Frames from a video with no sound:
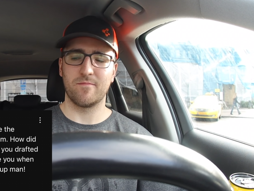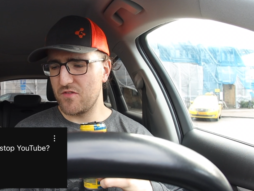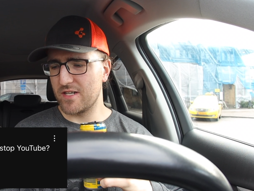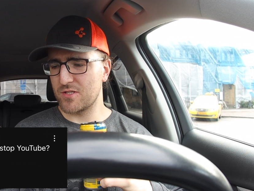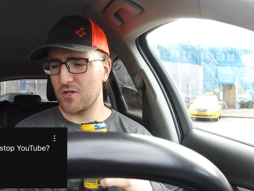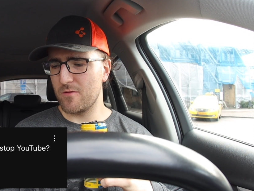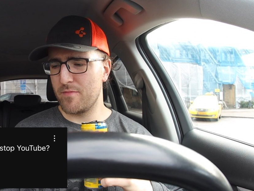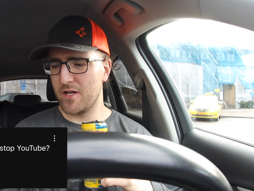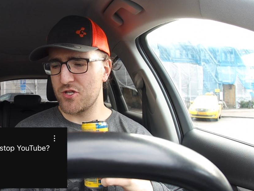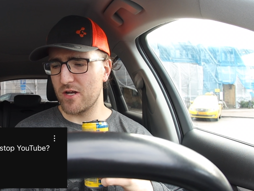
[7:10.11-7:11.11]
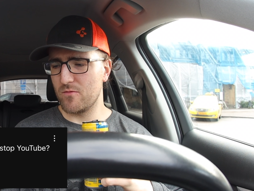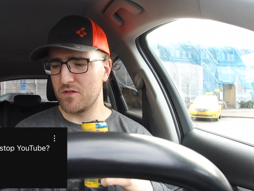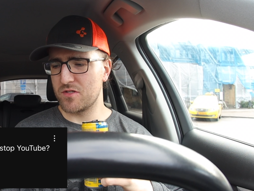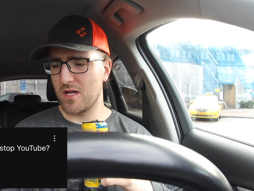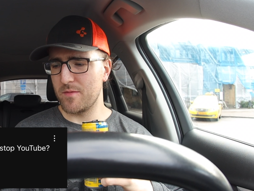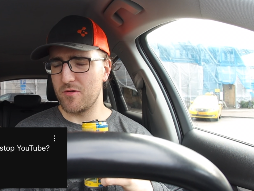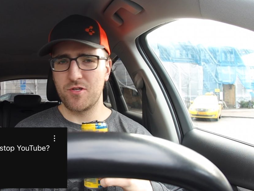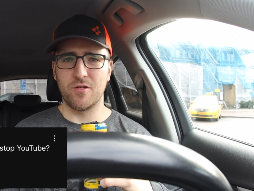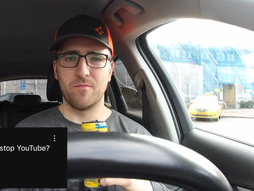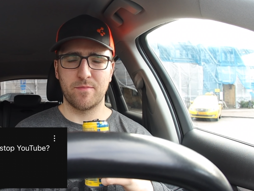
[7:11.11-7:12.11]
If you get a solid paycheck, will you stop
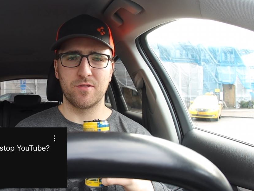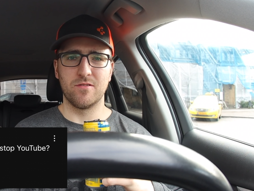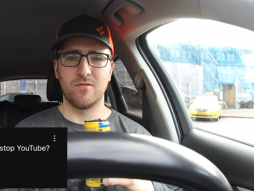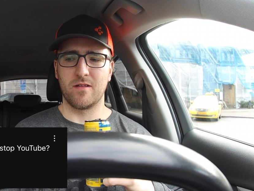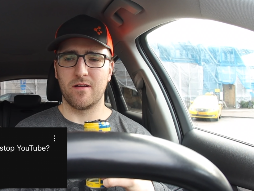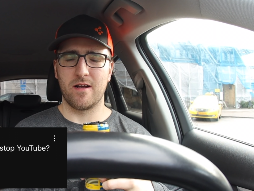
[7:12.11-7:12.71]
YouTube? Absolutely.